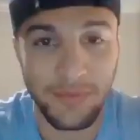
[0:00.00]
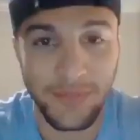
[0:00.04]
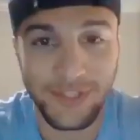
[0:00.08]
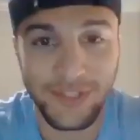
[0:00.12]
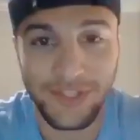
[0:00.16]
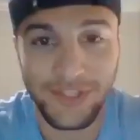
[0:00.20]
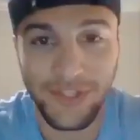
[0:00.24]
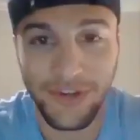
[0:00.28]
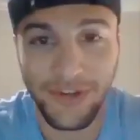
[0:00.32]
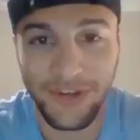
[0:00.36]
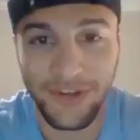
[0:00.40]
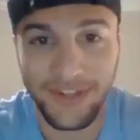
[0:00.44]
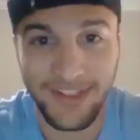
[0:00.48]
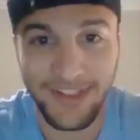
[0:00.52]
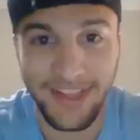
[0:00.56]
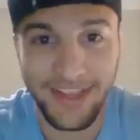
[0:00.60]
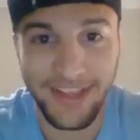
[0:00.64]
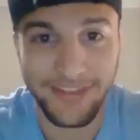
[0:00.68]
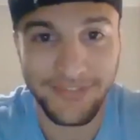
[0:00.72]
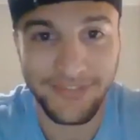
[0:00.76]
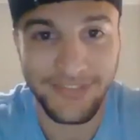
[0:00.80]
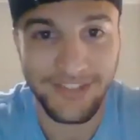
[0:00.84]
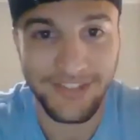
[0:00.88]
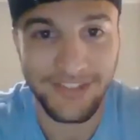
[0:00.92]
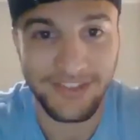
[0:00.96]
Missouri
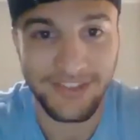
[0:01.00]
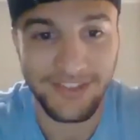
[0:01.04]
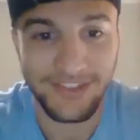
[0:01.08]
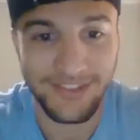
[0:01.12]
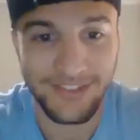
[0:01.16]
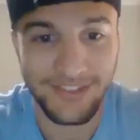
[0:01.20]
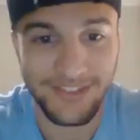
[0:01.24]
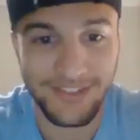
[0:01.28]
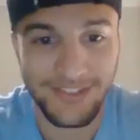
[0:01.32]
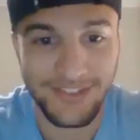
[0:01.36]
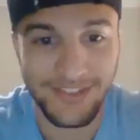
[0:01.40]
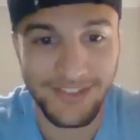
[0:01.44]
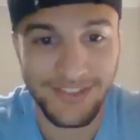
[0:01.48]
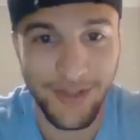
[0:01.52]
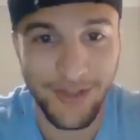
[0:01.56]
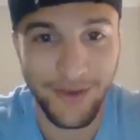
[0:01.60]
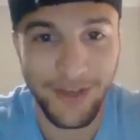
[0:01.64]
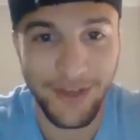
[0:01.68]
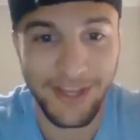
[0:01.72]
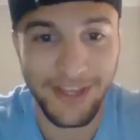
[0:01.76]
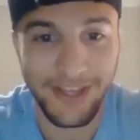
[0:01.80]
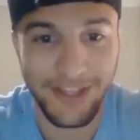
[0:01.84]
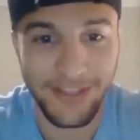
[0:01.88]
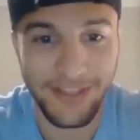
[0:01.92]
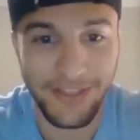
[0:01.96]
left. Yeah. So
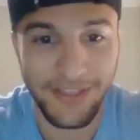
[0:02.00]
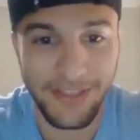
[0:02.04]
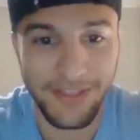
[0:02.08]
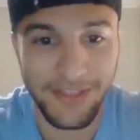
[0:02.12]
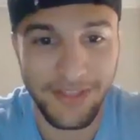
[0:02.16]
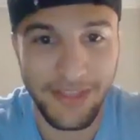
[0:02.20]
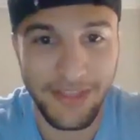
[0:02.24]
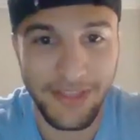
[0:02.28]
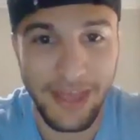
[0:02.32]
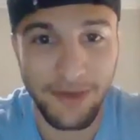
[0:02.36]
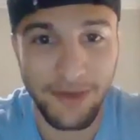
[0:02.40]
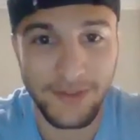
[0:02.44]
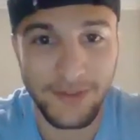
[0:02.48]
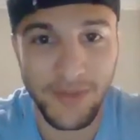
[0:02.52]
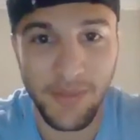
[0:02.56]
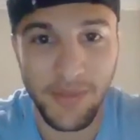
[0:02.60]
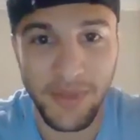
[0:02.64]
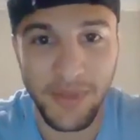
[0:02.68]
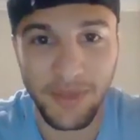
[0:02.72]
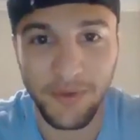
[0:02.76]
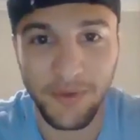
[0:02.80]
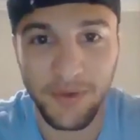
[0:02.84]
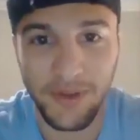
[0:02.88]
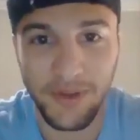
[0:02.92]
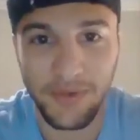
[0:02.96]
uh, that was a
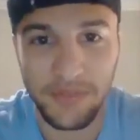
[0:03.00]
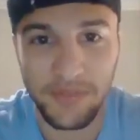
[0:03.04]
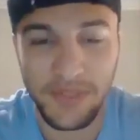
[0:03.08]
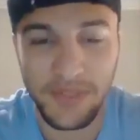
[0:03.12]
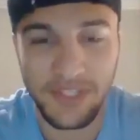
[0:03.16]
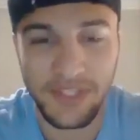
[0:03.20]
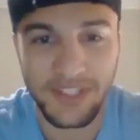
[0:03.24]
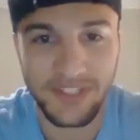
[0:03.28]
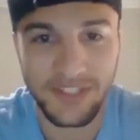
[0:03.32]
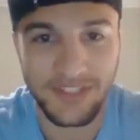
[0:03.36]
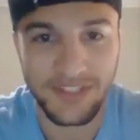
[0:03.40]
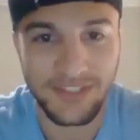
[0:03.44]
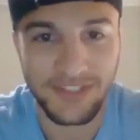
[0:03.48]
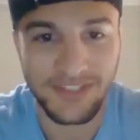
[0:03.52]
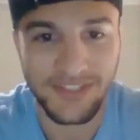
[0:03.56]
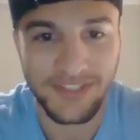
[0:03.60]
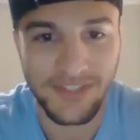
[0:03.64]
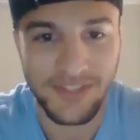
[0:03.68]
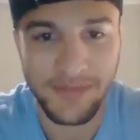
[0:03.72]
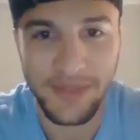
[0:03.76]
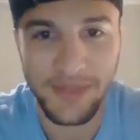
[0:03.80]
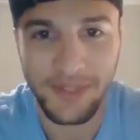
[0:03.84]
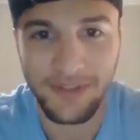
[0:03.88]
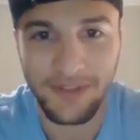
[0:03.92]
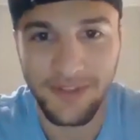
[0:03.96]
big one because,
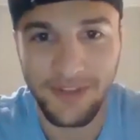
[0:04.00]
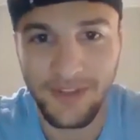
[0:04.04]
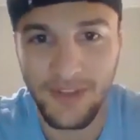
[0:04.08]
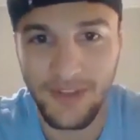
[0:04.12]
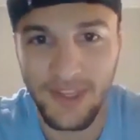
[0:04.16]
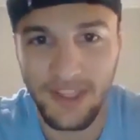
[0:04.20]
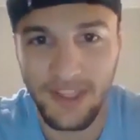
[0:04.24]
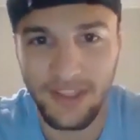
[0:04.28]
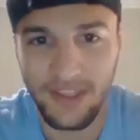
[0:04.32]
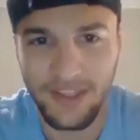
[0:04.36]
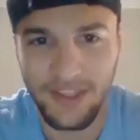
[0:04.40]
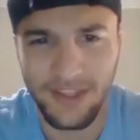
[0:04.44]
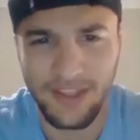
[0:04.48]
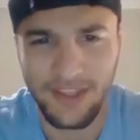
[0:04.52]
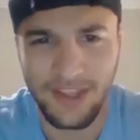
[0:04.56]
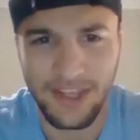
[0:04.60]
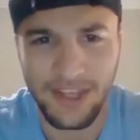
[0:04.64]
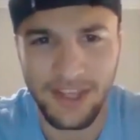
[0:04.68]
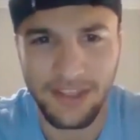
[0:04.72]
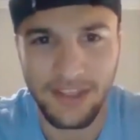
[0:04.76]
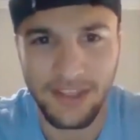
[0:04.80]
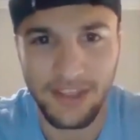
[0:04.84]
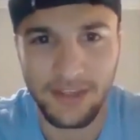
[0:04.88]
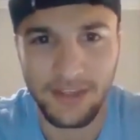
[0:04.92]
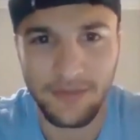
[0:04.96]
I mean, I
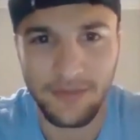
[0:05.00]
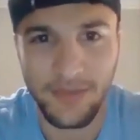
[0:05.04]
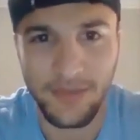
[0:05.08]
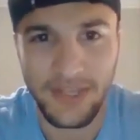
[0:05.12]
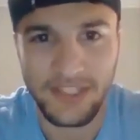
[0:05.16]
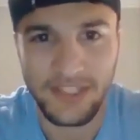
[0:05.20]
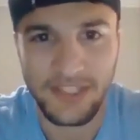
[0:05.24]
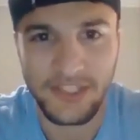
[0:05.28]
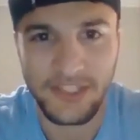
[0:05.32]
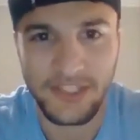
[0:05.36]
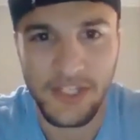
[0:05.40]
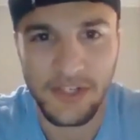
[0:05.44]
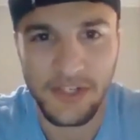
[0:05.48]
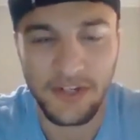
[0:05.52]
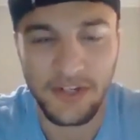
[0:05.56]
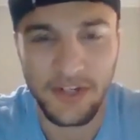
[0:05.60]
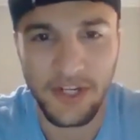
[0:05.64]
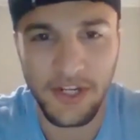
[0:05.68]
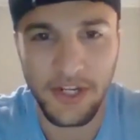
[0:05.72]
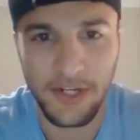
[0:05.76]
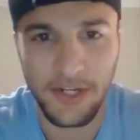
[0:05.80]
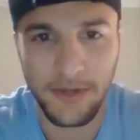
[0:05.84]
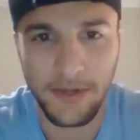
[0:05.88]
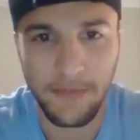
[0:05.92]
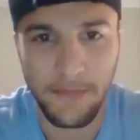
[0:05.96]
think my senior
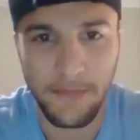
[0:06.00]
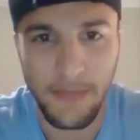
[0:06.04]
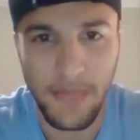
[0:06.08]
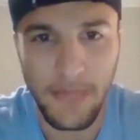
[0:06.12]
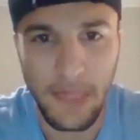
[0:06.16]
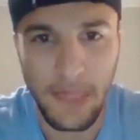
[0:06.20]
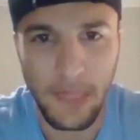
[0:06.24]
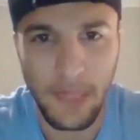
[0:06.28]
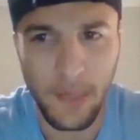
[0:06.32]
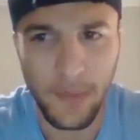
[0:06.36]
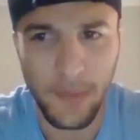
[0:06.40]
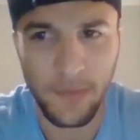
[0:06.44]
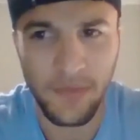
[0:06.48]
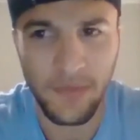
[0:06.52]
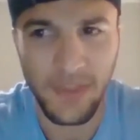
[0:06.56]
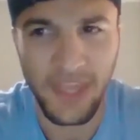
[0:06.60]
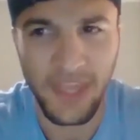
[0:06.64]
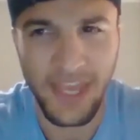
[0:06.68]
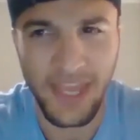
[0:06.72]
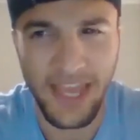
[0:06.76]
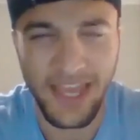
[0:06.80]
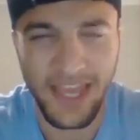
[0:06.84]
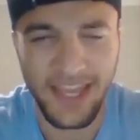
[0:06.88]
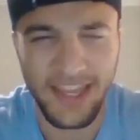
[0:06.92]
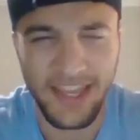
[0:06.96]
year, they
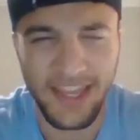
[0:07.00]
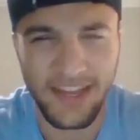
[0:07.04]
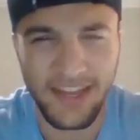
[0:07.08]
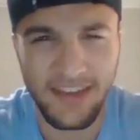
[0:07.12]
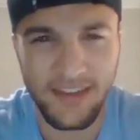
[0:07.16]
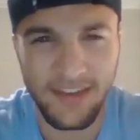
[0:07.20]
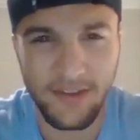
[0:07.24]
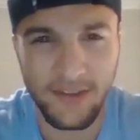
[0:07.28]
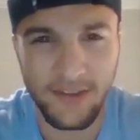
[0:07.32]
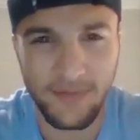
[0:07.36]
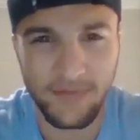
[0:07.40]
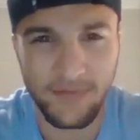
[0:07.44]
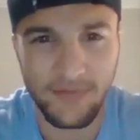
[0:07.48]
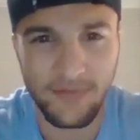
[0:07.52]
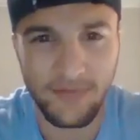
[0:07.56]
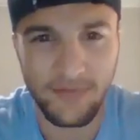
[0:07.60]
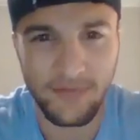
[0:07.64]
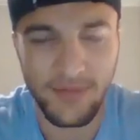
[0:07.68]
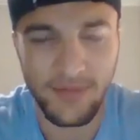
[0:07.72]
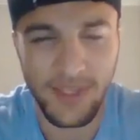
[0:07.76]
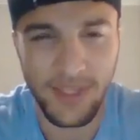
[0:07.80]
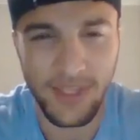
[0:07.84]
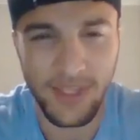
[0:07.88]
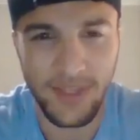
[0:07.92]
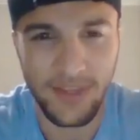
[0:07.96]
had
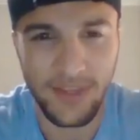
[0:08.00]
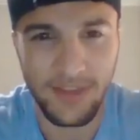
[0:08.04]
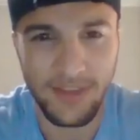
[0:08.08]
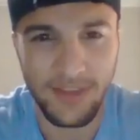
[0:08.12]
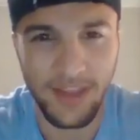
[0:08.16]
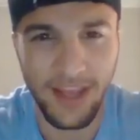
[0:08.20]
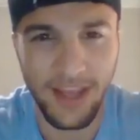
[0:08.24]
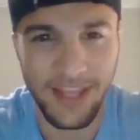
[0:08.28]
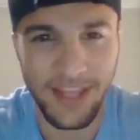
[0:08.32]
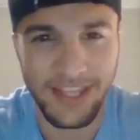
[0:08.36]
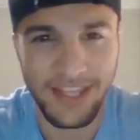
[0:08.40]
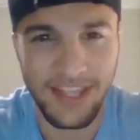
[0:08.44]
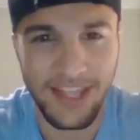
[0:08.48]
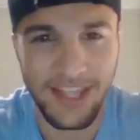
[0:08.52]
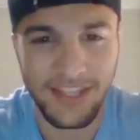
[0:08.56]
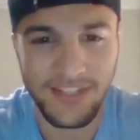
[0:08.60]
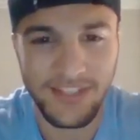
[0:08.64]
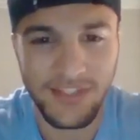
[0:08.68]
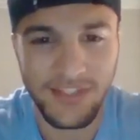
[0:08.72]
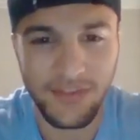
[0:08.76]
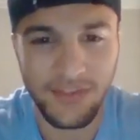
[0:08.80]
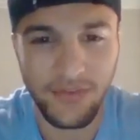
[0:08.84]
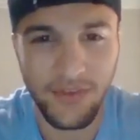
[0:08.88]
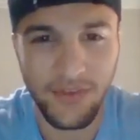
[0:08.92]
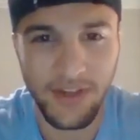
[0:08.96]
nine
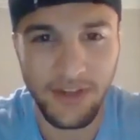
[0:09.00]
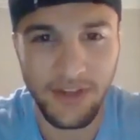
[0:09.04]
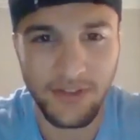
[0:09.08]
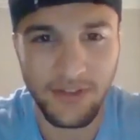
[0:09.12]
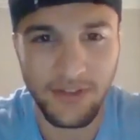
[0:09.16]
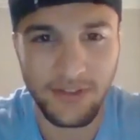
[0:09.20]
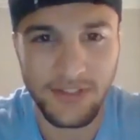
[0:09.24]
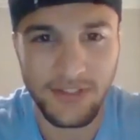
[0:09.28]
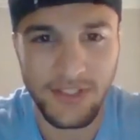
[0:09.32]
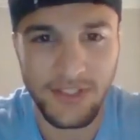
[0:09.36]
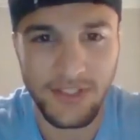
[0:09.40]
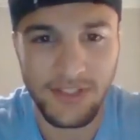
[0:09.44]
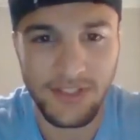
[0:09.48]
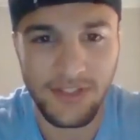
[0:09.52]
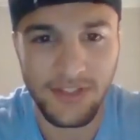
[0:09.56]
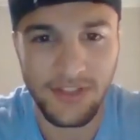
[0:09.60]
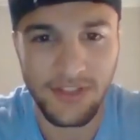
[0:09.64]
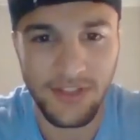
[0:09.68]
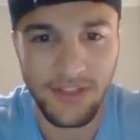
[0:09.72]
guys in the finals.